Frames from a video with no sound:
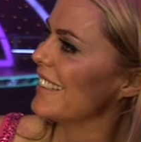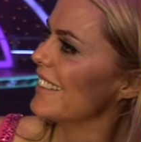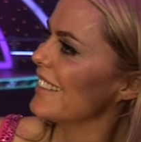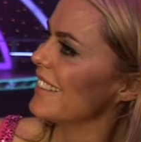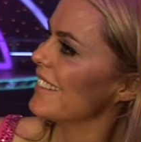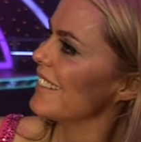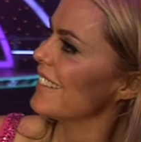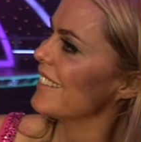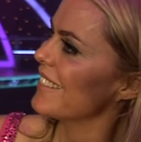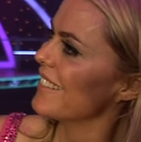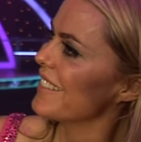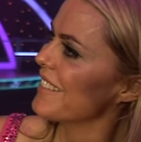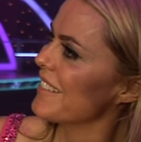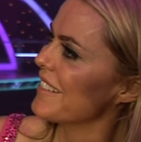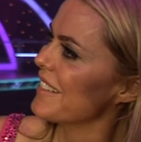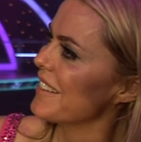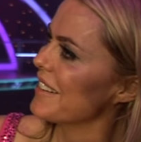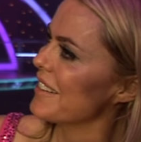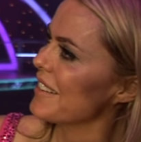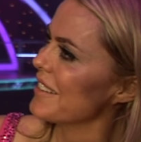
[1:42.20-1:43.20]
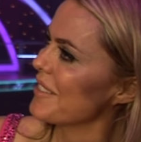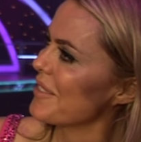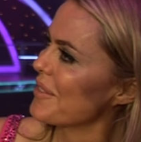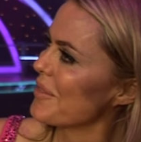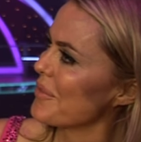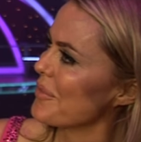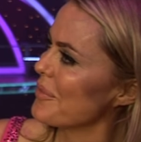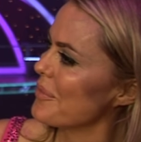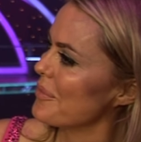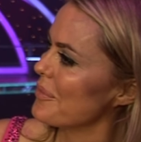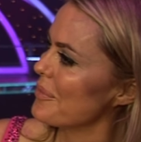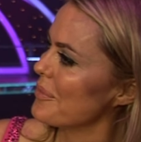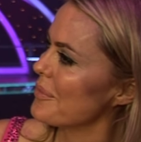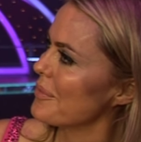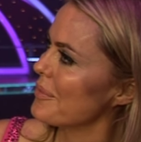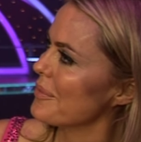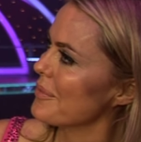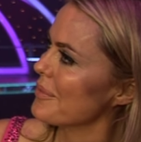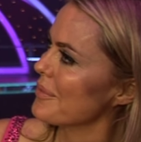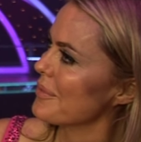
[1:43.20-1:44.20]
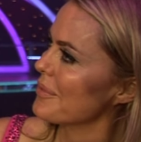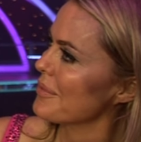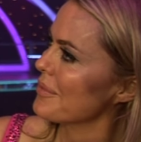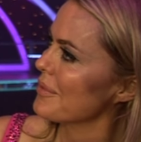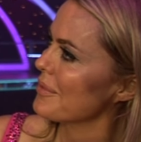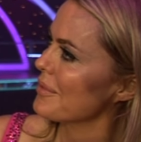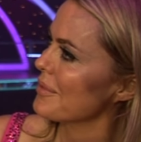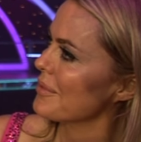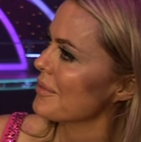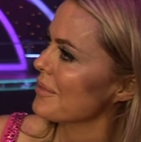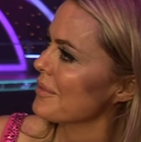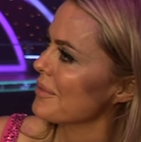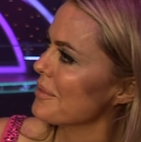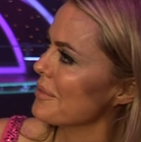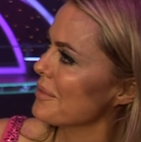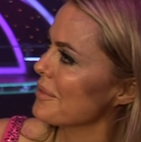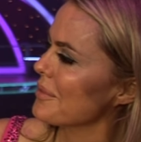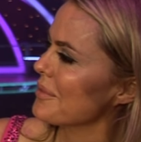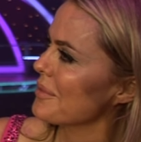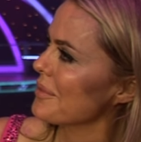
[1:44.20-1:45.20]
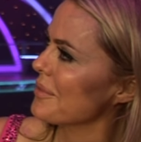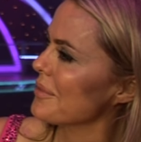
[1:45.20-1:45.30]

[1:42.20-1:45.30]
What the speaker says: (silent)